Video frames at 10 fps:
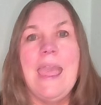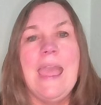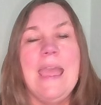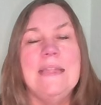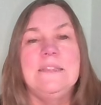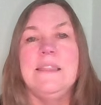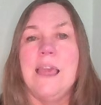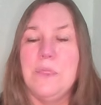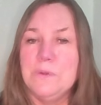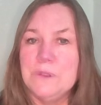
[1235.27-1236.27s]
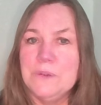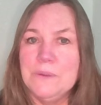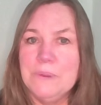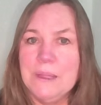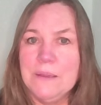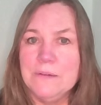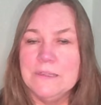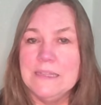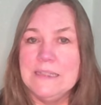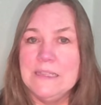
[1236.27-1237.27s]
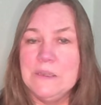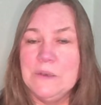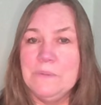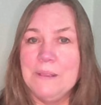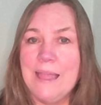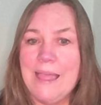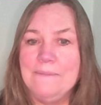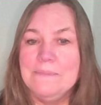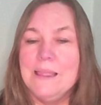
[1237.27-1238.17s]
and the other 3 players continue to play.